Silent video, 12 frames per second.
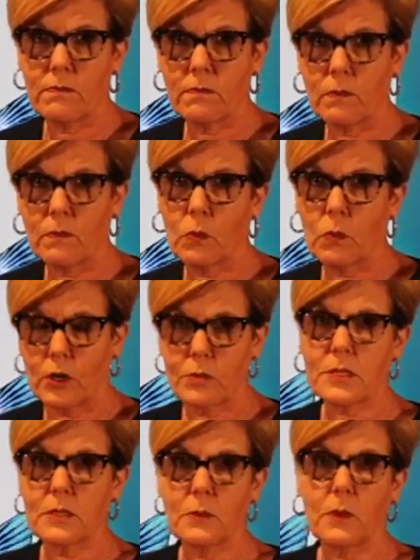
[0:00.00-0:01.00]
worms
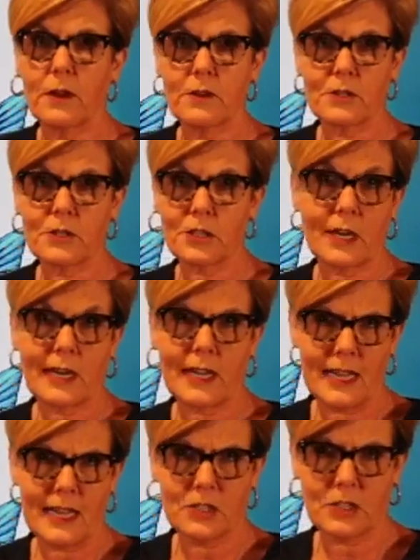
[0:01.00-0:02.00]
in the water to try to
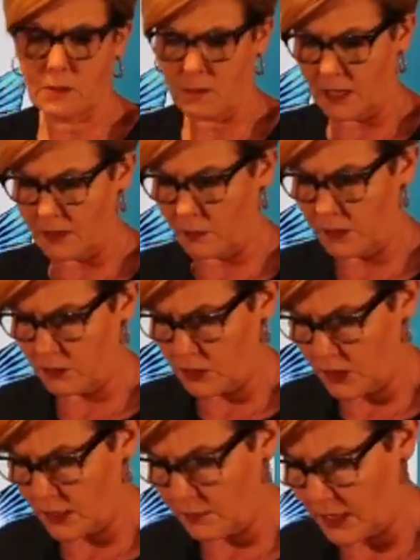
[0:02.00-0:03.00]
catch them in the
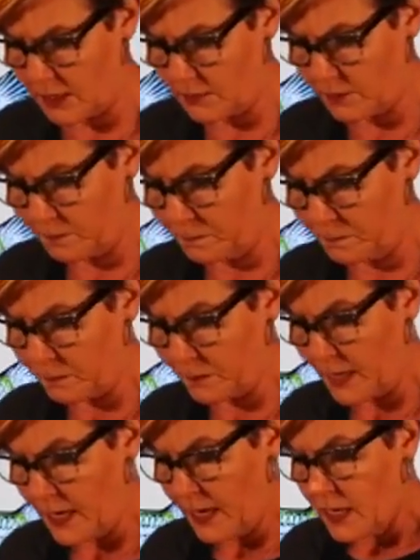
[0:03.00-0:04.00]
wintertime either.
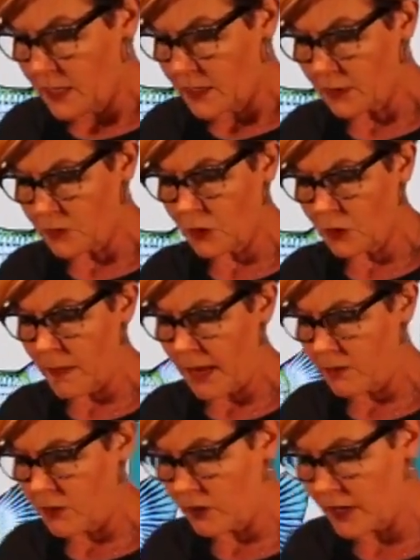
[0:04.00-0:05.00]
So they're
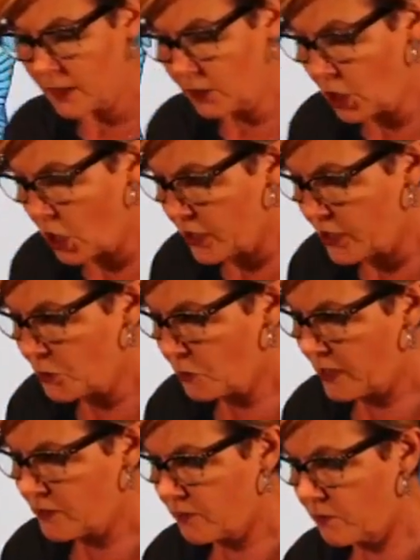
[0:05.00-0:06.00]
ma- they're in large
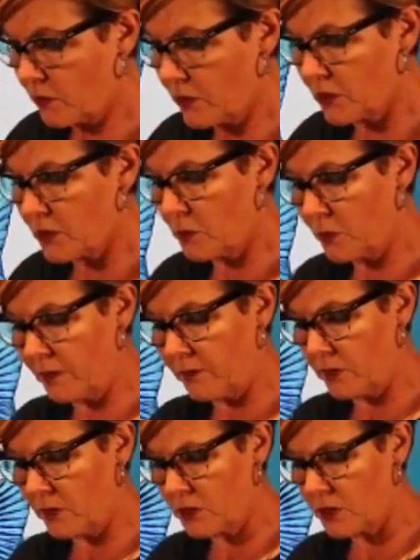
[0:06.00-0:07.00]
reservoirs and
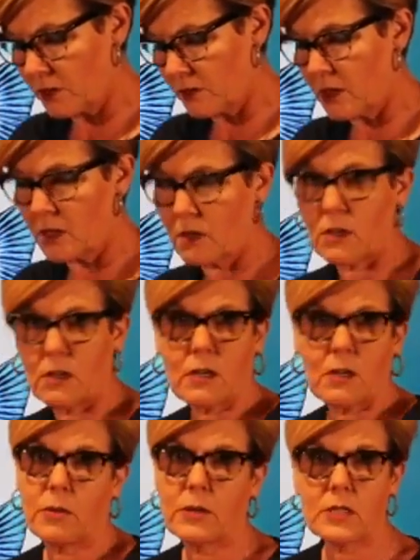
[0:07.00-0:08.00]
rivers. You know, you
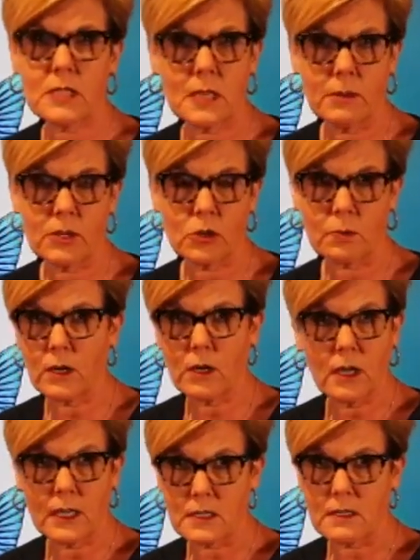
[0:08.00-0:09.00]
can put some in your
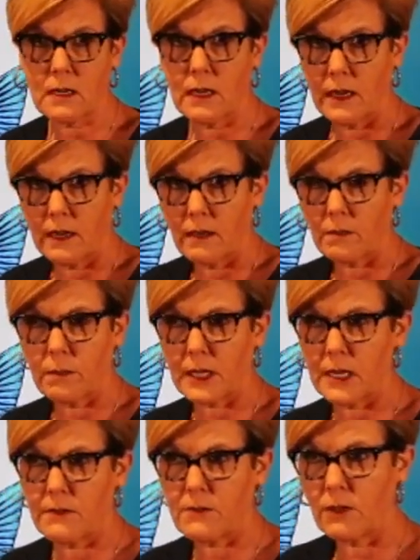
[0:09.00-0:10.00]
pond and
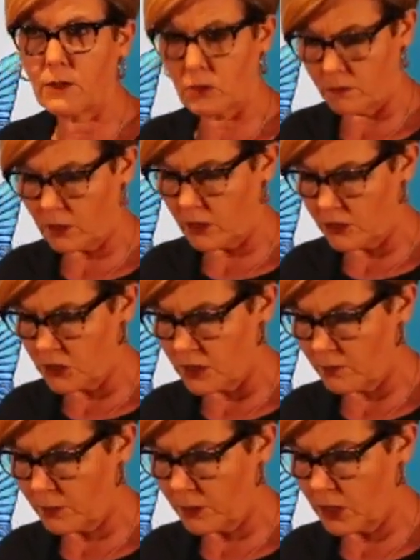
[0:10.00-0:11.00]
play if you have a large
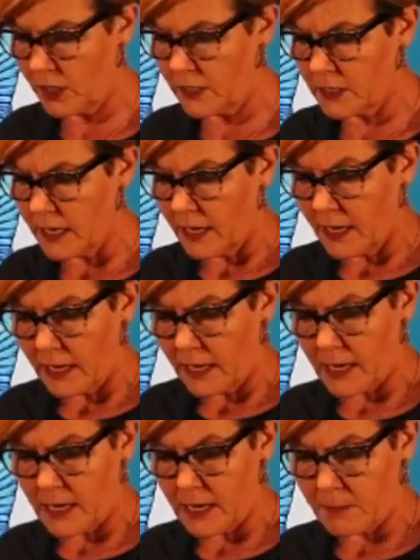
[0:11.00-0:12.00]
enough pond.
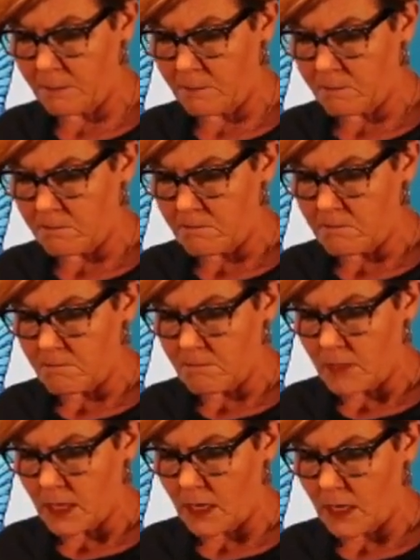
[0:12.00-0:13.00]
Um,
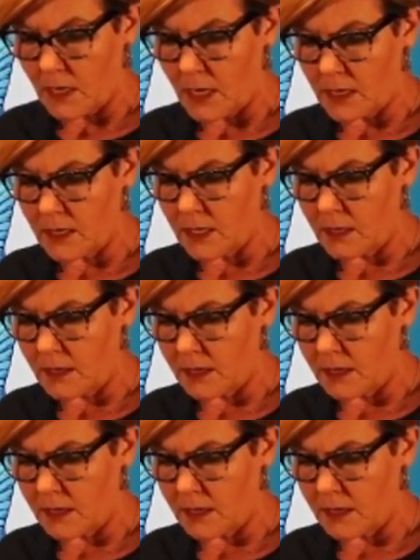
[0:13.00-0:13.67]
and